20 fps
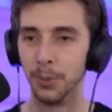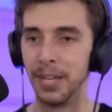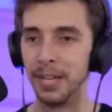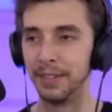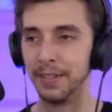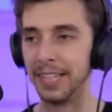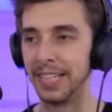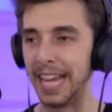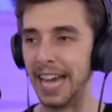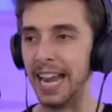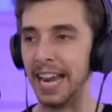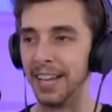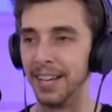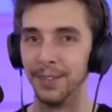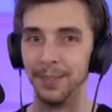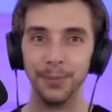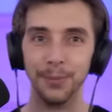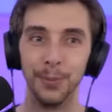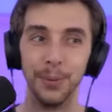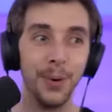we even get
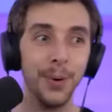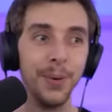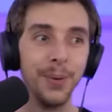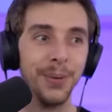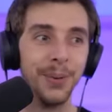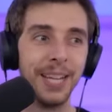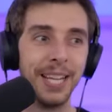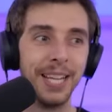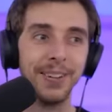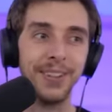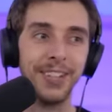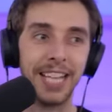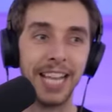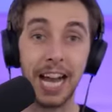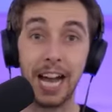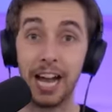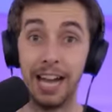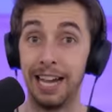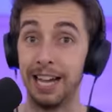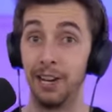it? Will we even
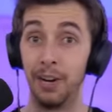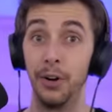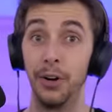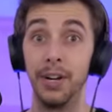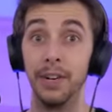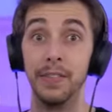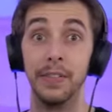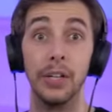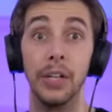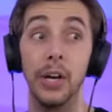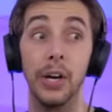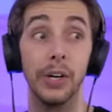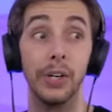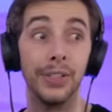get I don't even know.